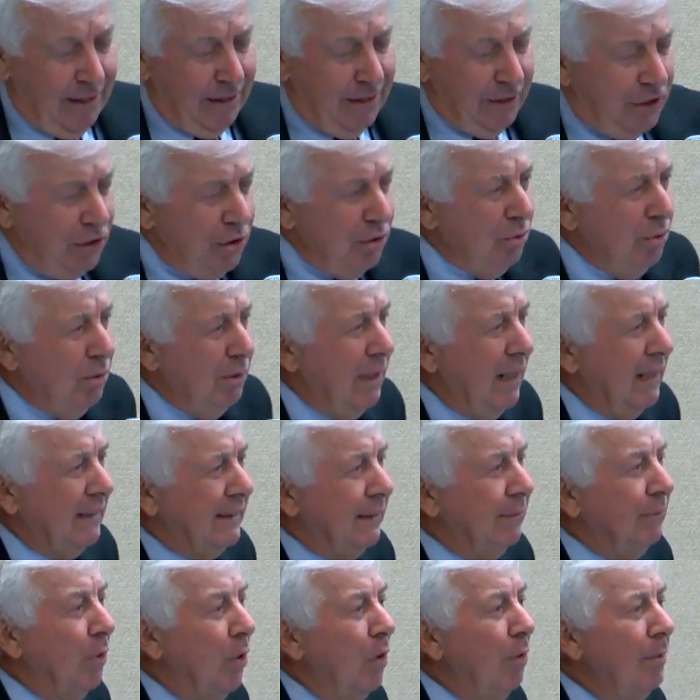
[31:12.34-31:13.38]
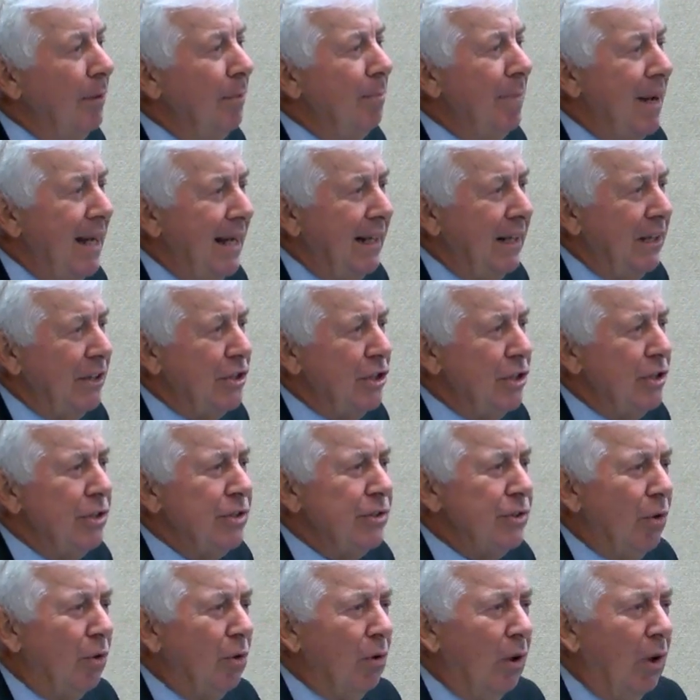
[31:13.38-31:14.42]
You, as enrollment
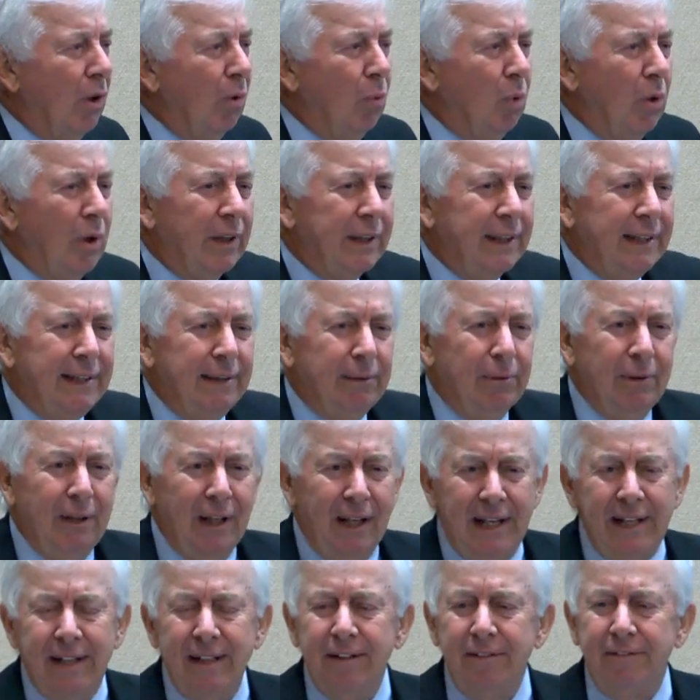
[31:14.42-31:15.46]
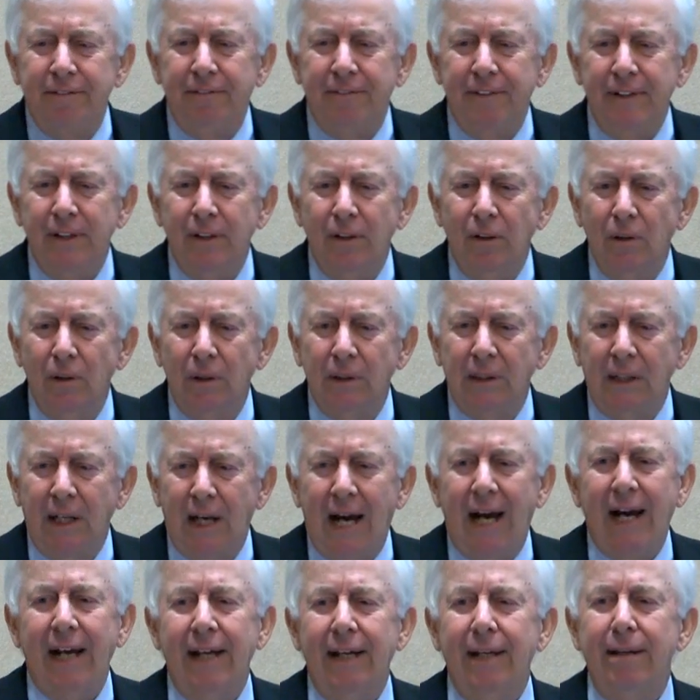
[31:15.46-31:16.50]
managers or work in a related field,
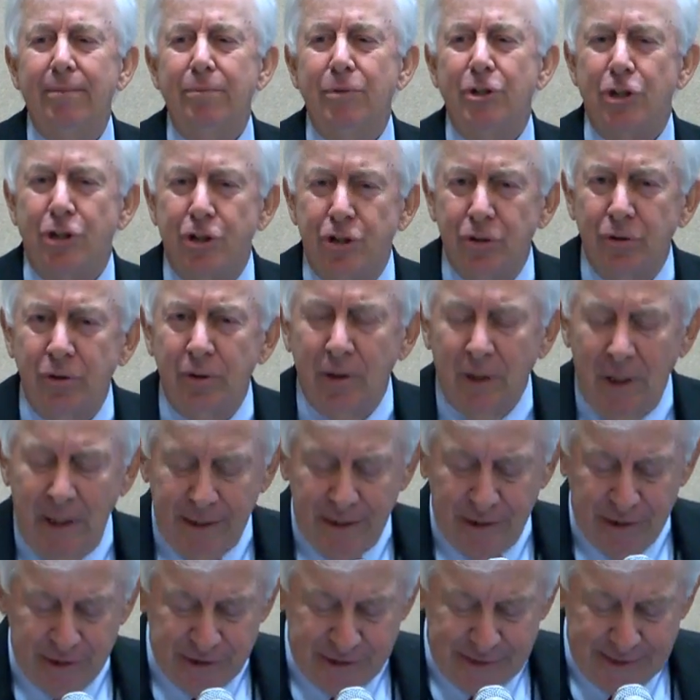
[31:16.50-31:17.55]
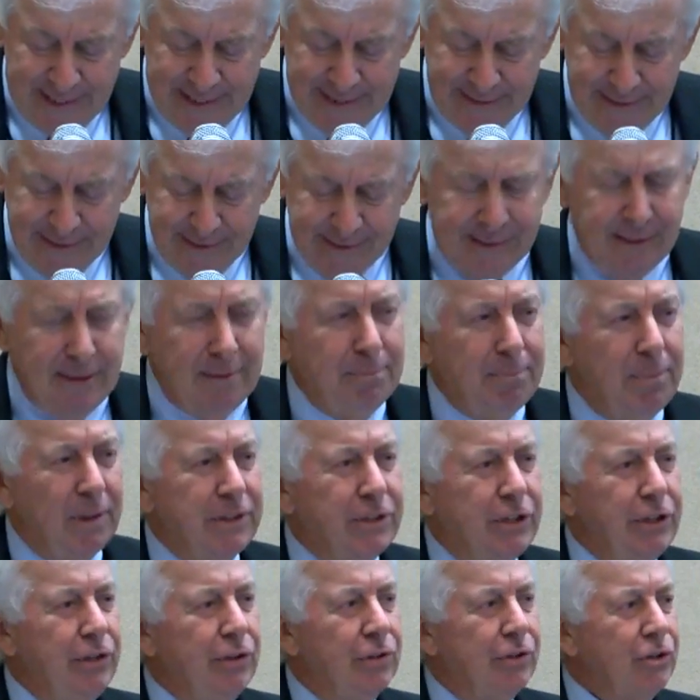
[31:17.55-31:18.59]
I am sure understand this, but
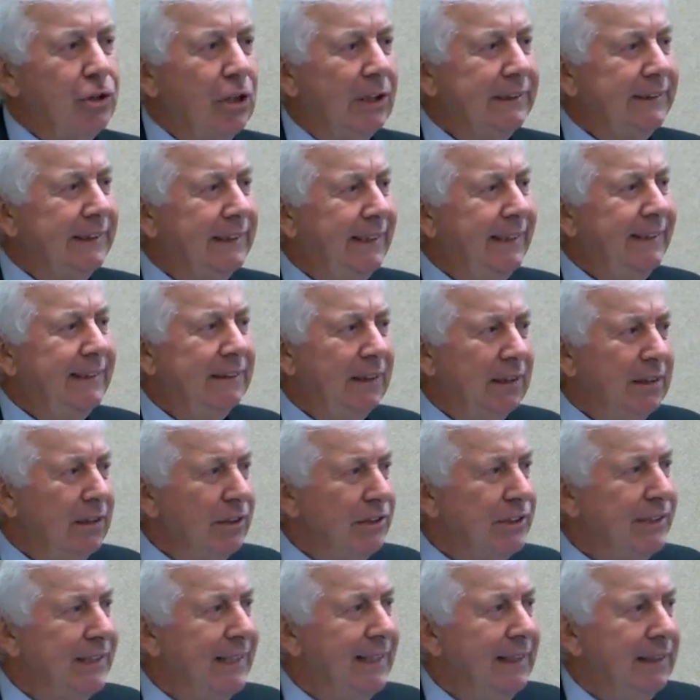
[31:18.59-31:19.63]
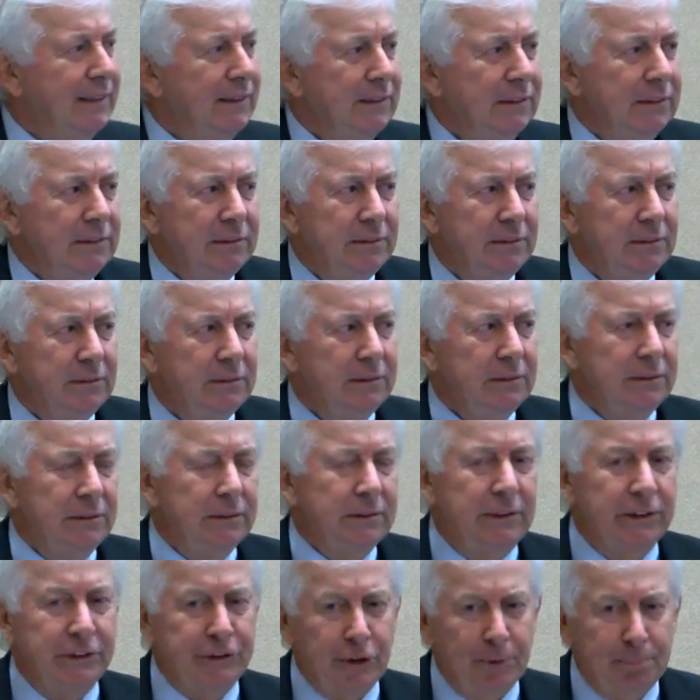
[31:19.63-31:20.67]
do your trustees understand it?
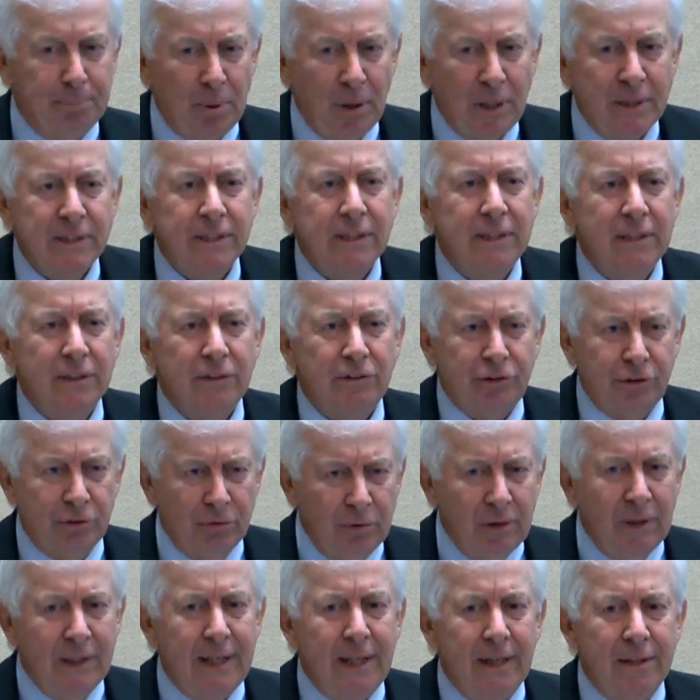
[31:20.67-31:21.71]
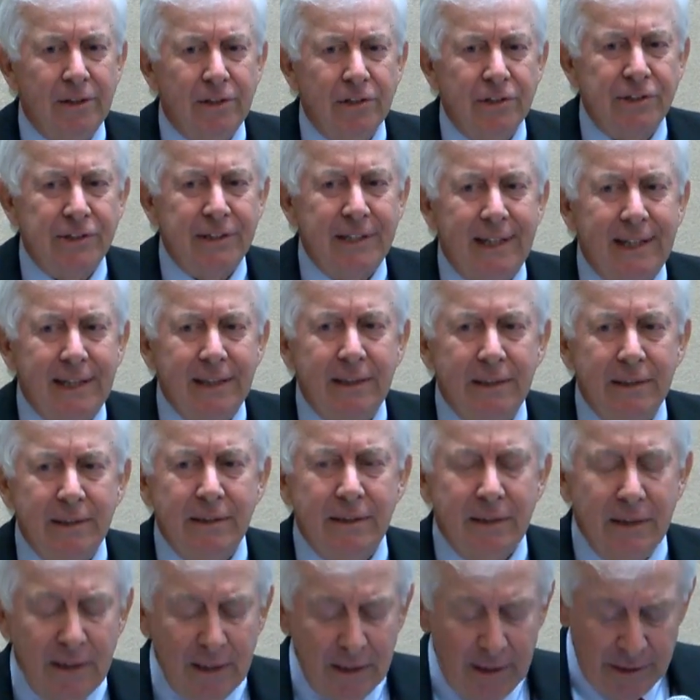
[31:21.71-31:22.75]
Does your president truly understand it?
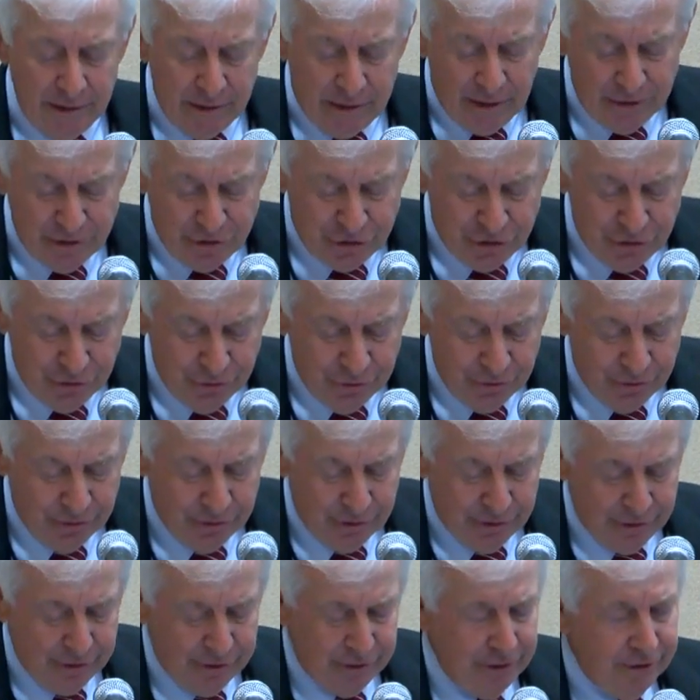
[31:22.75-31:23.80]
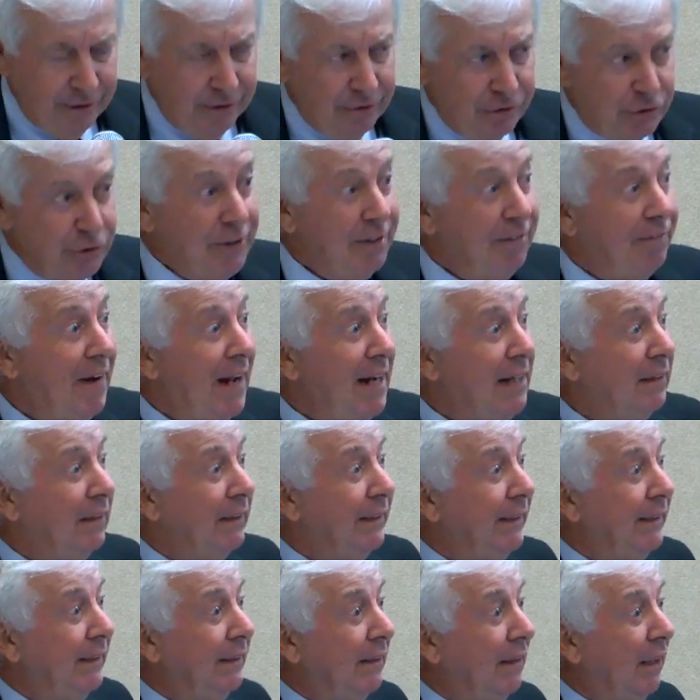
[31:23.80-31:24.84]
Do your
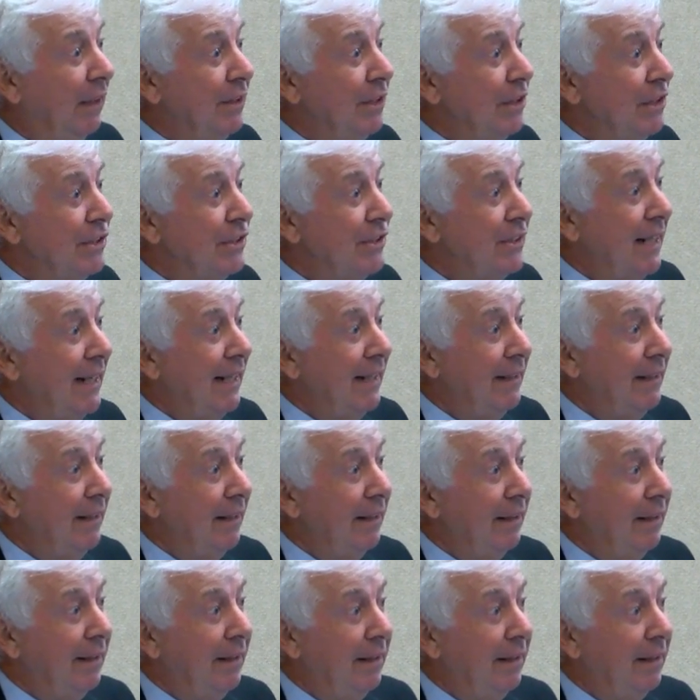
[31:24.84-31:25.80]
faculty understand it?